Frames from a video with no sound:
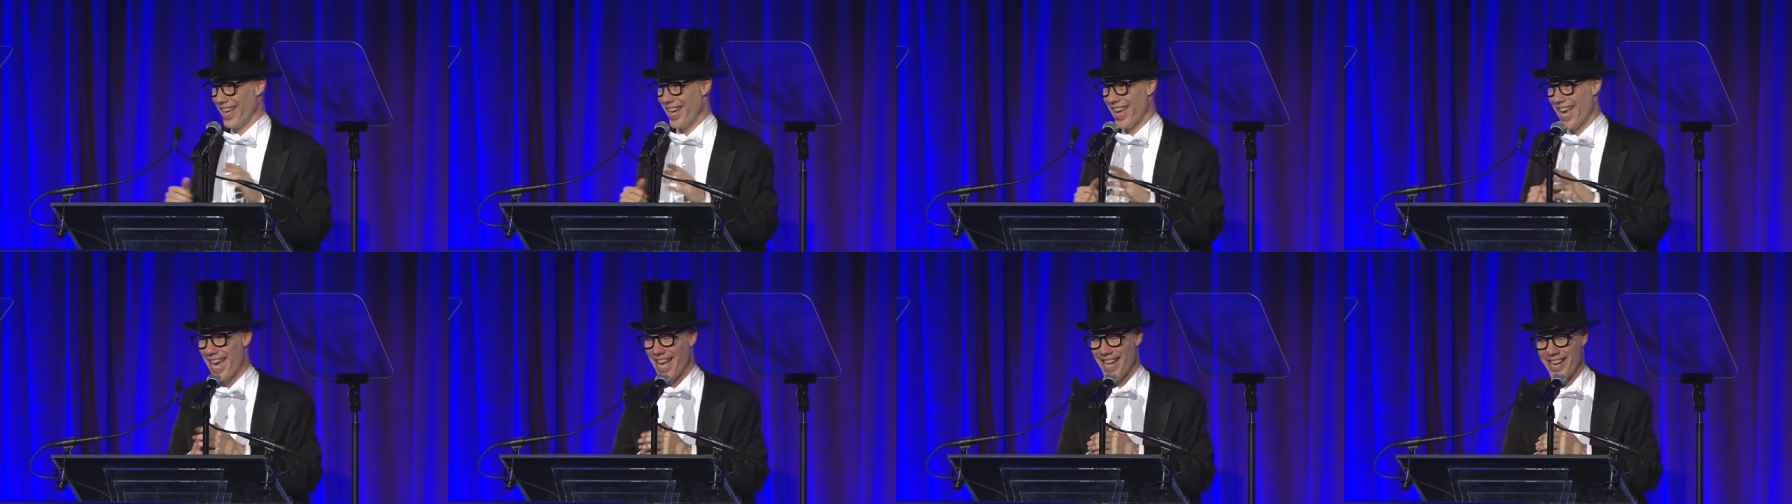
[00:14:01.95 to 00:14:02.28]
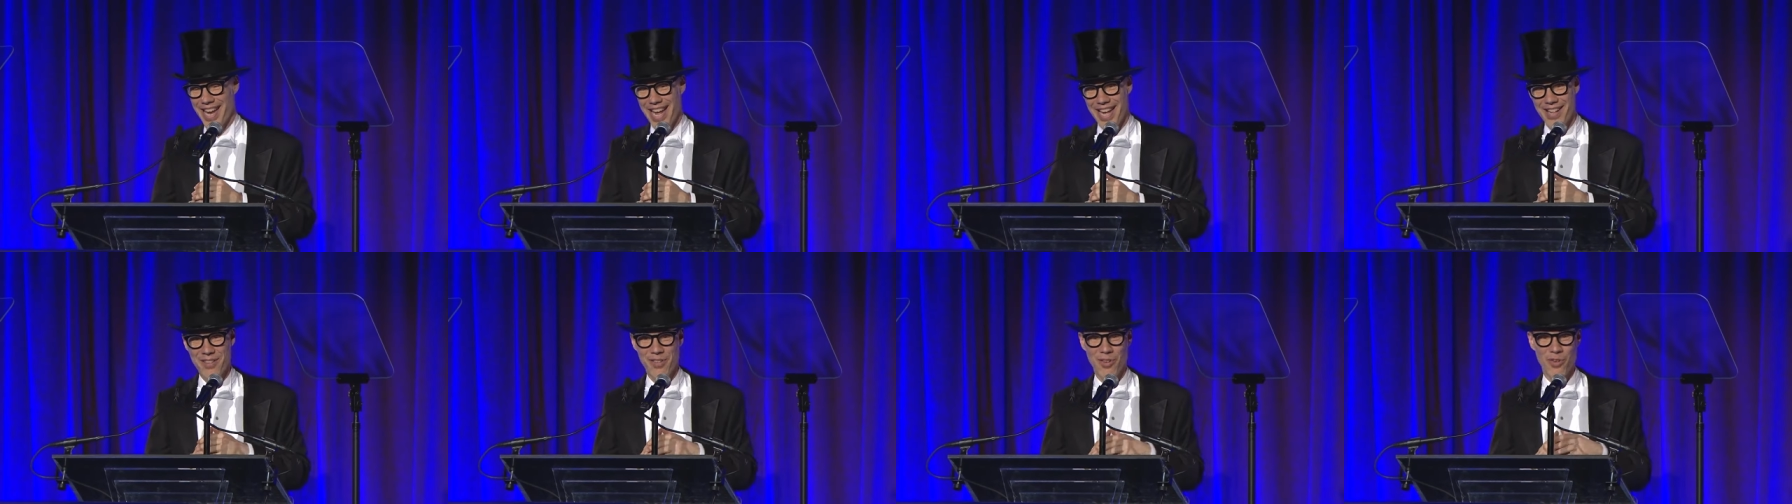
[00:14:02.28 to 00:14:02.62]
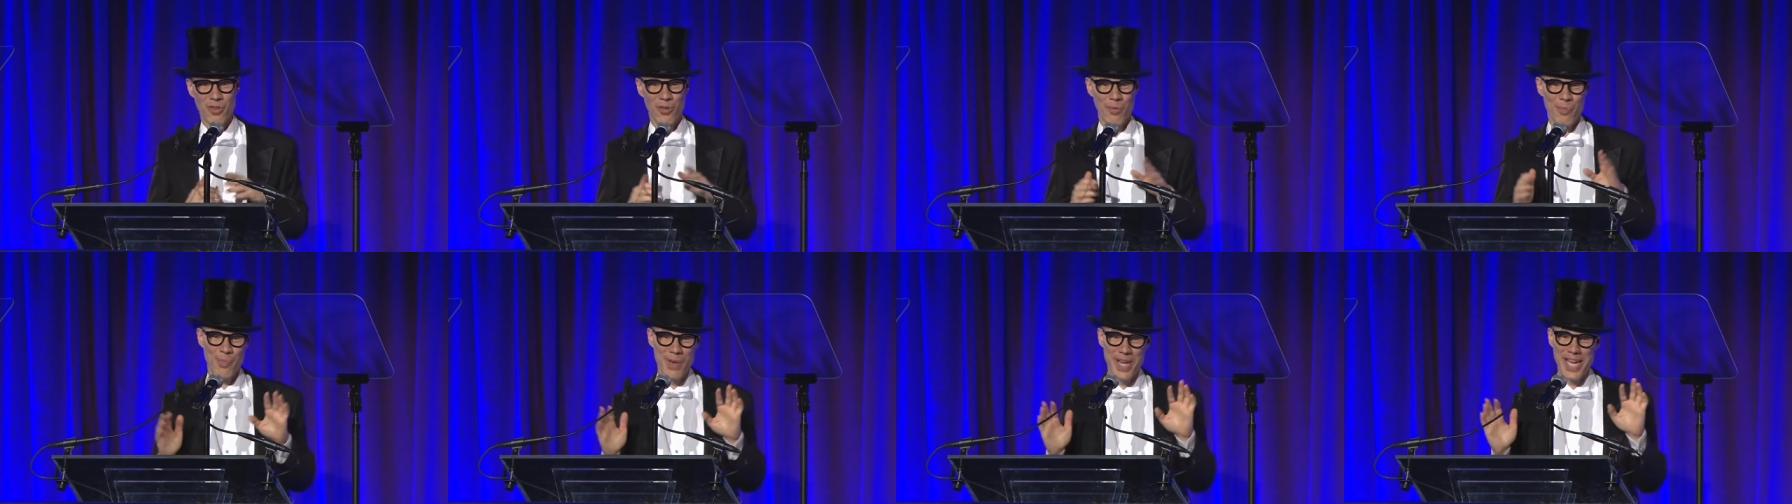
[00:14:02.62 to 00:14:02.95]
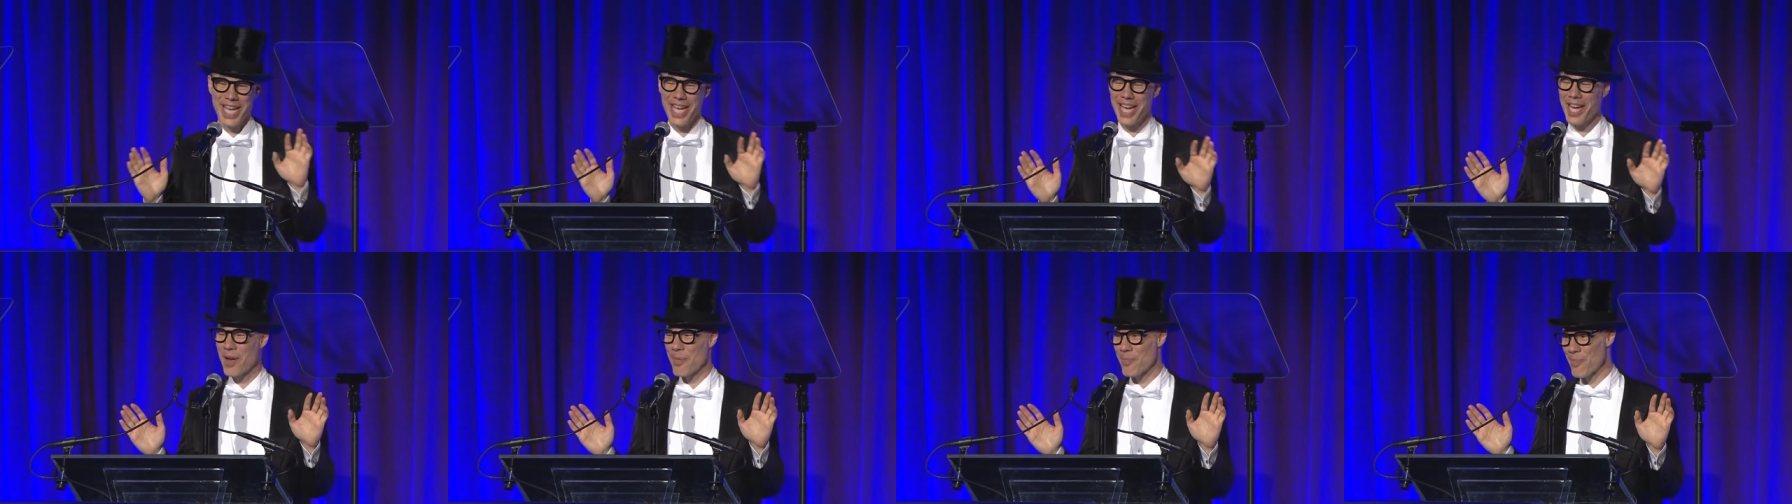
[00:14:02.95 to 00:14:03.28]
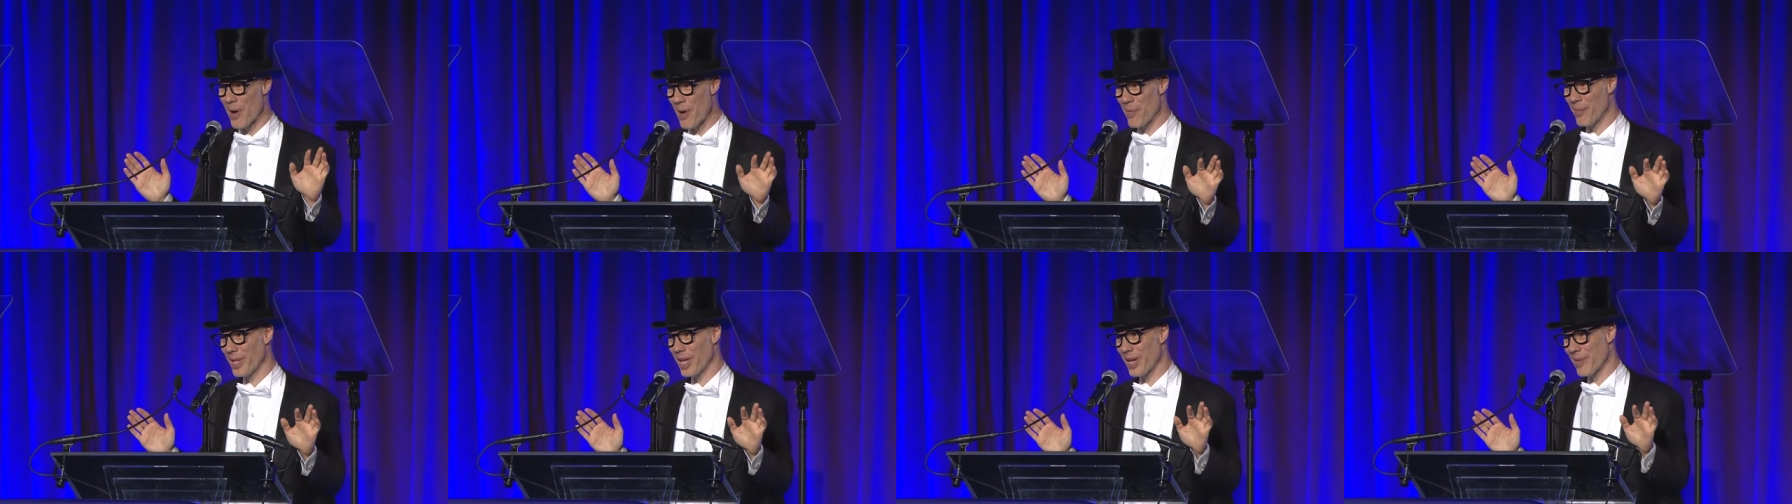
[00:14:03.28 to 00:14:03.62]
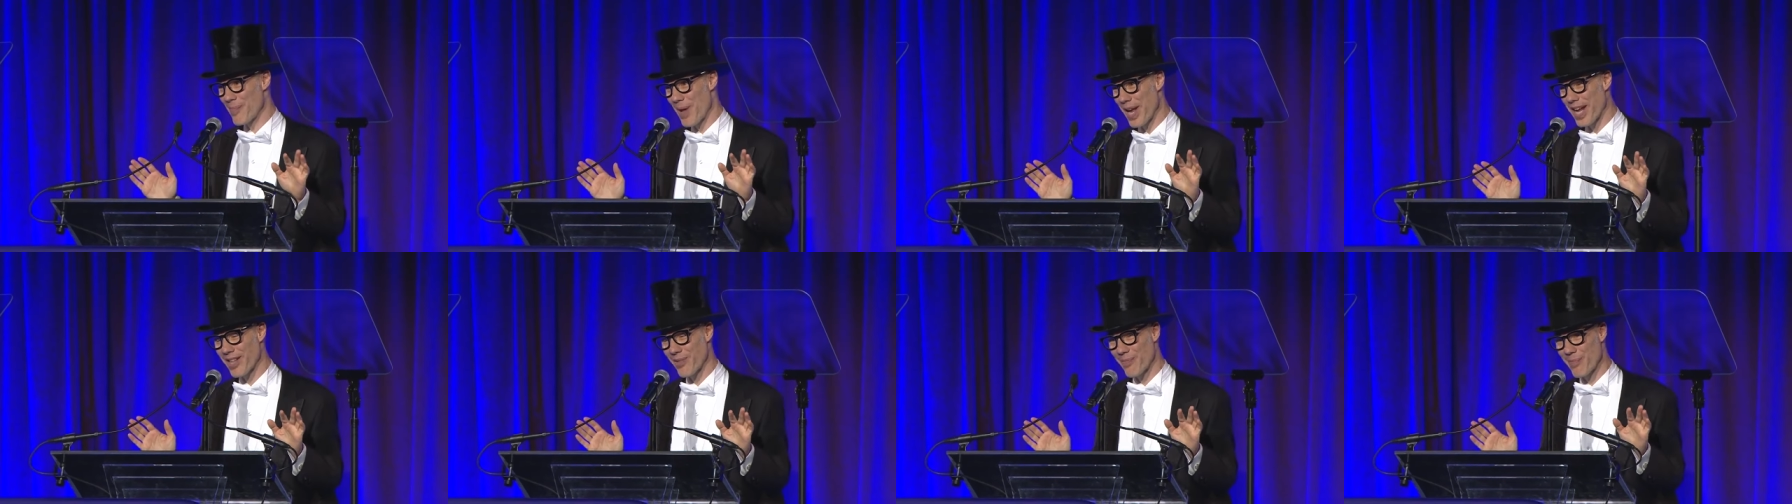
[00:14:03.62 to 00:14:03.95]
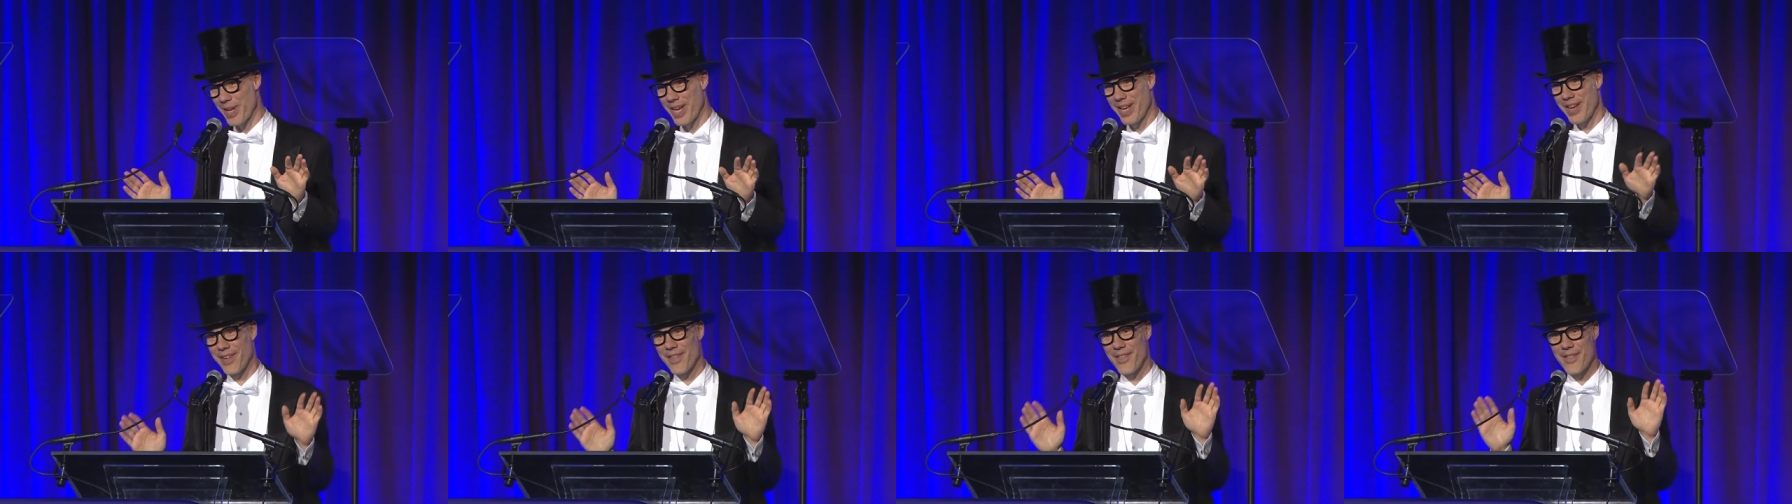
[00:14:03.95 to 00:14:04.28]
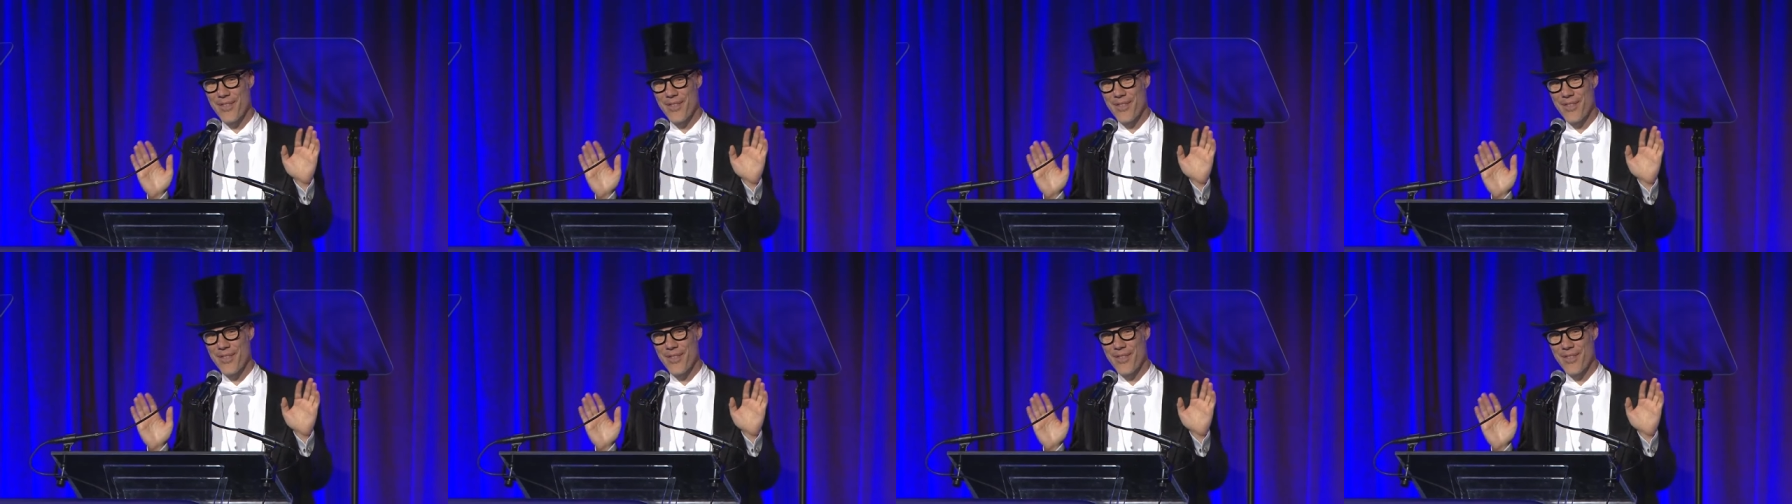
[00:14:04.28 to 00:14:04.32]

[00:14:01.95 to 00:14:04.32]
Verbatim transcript: And, and so speaking in public makes me